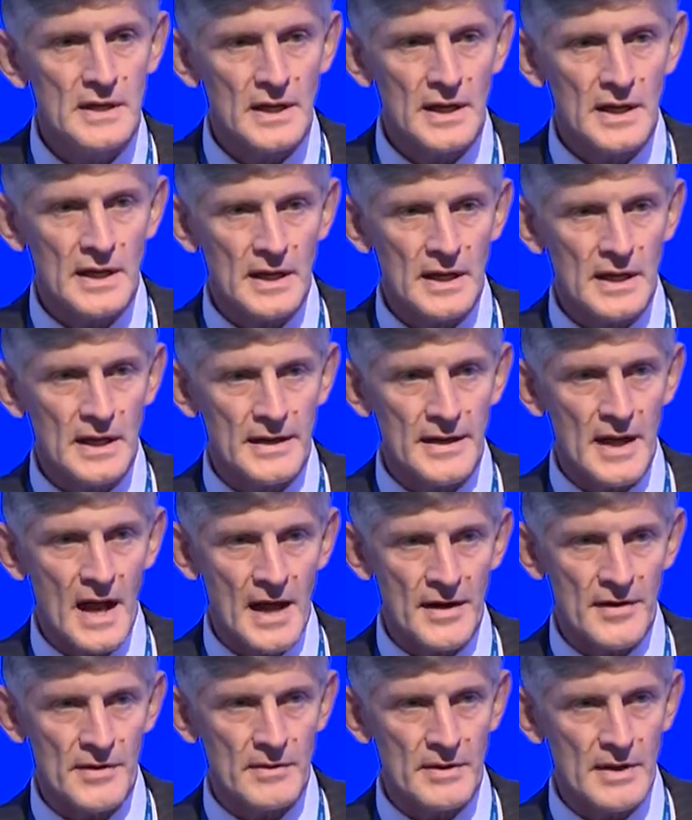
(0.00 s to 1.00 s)
uh, and,
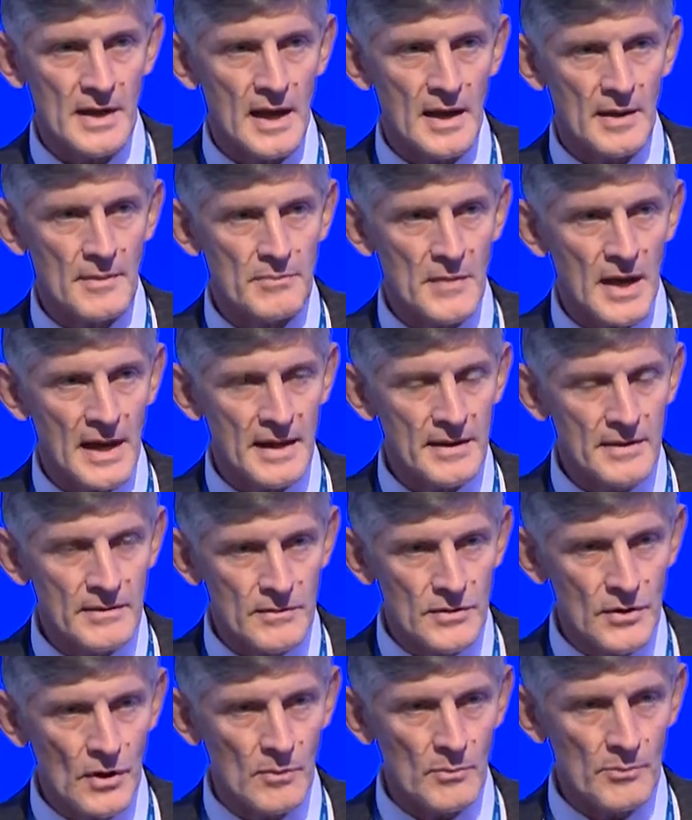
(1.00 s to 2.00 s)
un um,
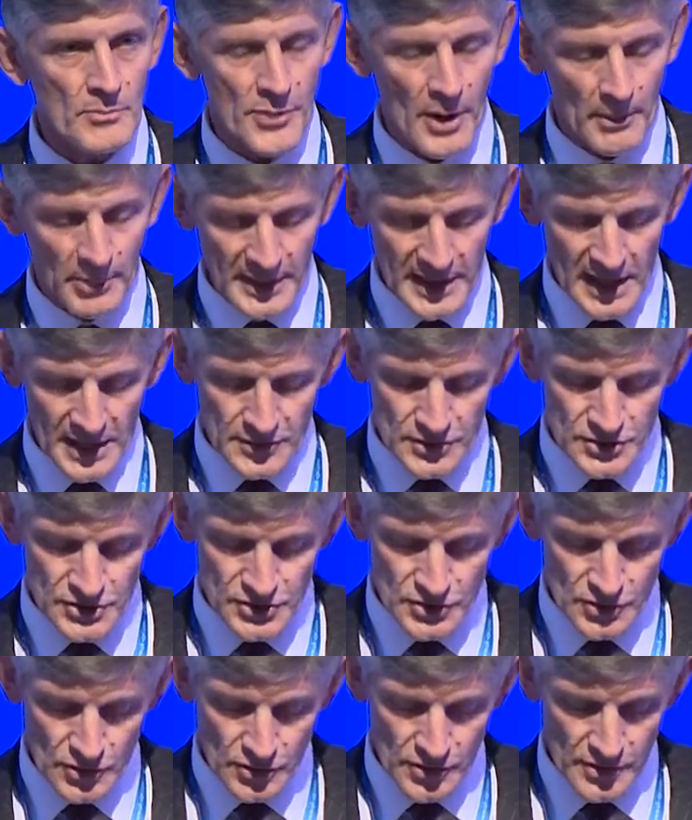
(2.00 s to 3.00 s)
and not properly
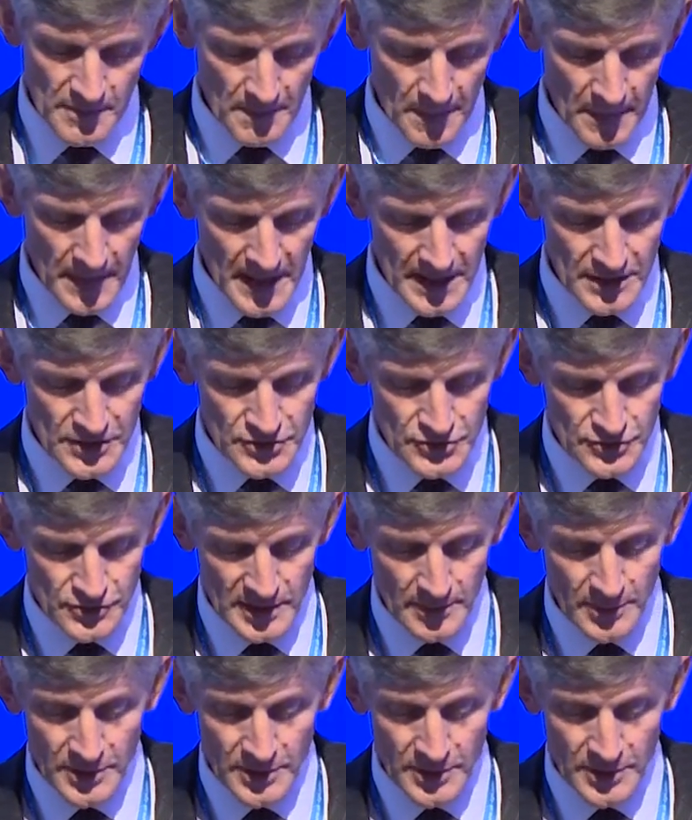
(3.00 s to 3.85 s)
understood industry.